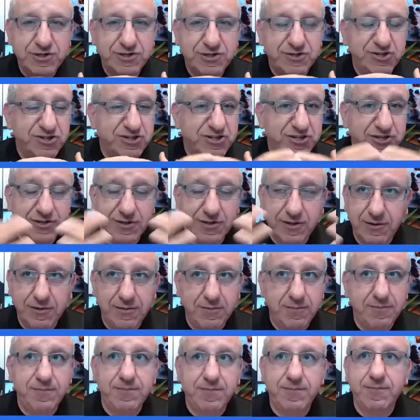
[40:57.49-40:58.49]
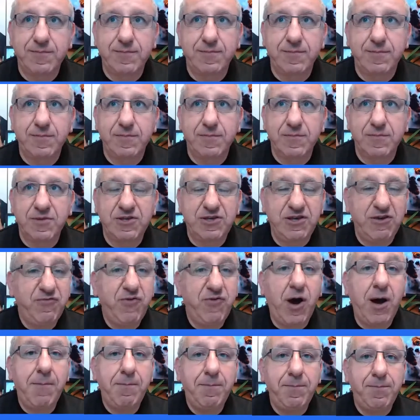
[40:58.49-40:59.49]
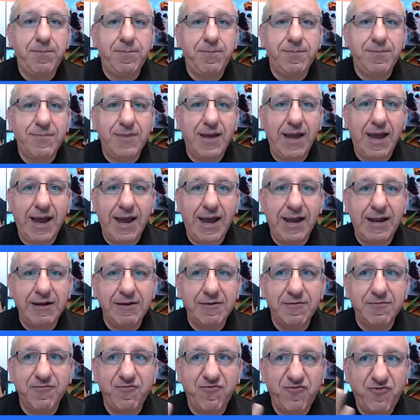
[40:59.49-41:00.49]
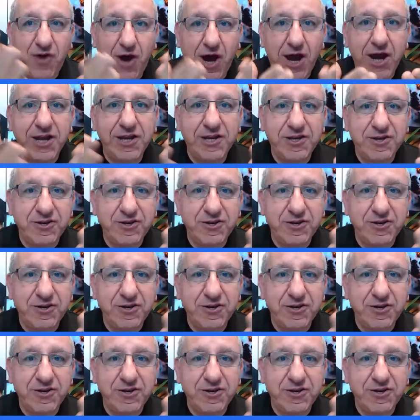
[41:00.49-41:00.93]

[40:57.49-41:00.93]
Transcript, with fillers: just give up and find